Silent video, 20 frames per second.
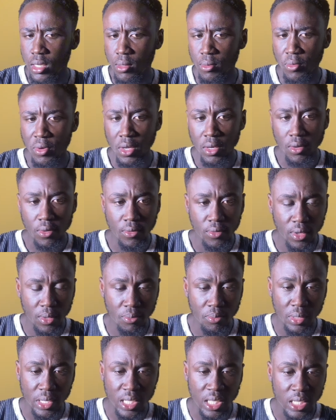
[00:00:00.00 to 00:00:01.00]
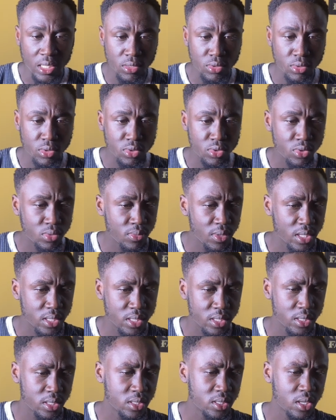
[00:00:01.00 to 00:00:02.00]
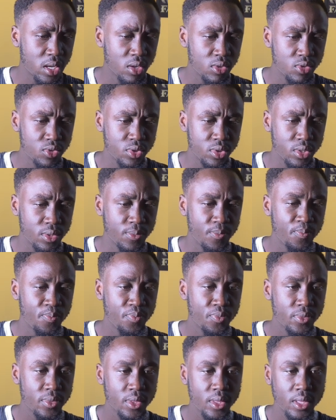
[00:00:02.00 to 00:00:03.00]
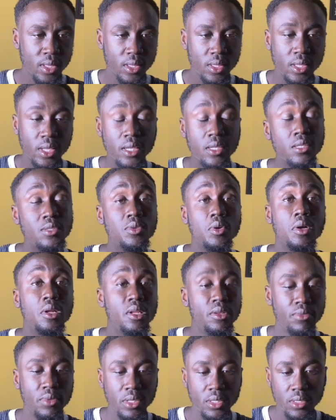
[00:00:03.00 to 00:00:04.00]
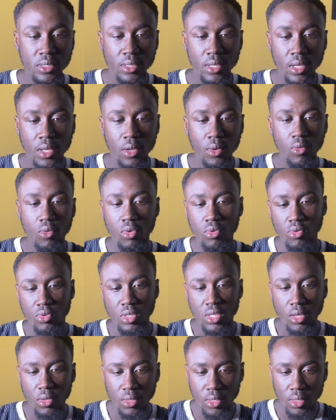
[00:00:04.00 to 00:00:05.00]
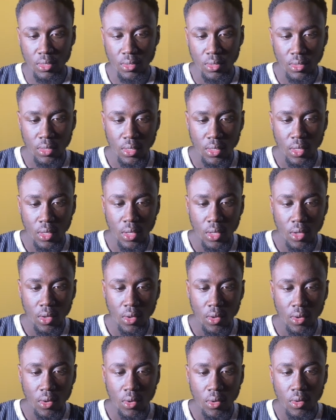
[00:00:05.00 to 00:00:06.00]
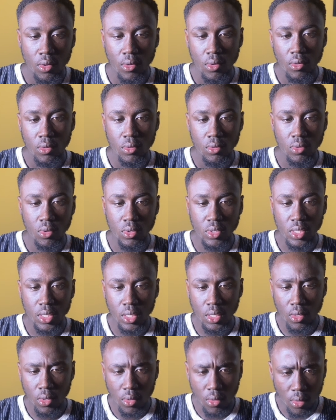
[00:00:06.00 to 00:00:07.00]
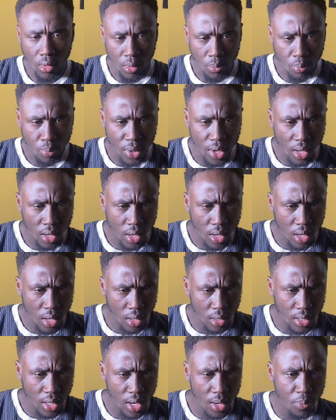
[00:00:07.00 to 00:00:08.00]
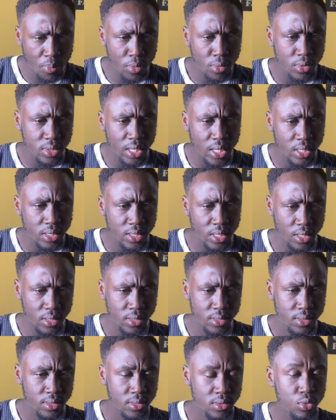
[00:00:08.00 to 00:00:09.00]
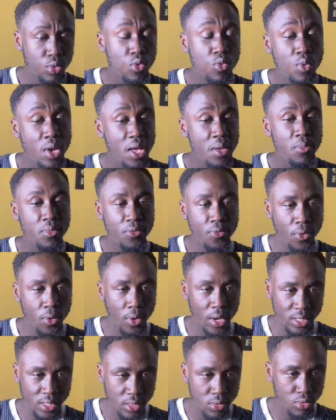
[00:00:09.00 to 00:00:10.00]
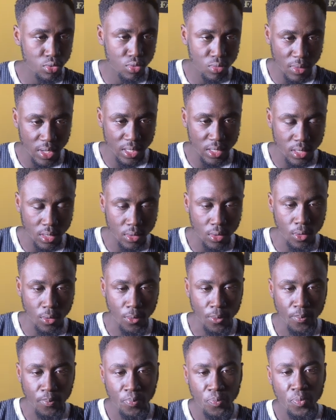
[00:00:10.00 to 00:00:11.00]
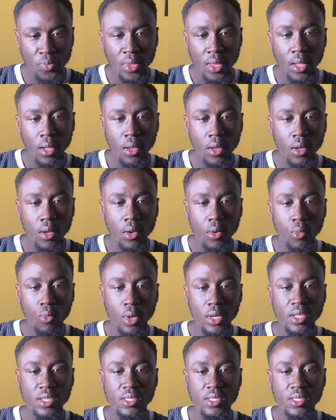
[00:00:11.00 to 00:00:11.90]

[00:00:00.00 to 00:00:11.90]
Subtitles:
one of the biggest YouTubers in this country. Take it or leave it. Kojo Sheldon. No, say on April 30th, So way before, I think 2 months ago, what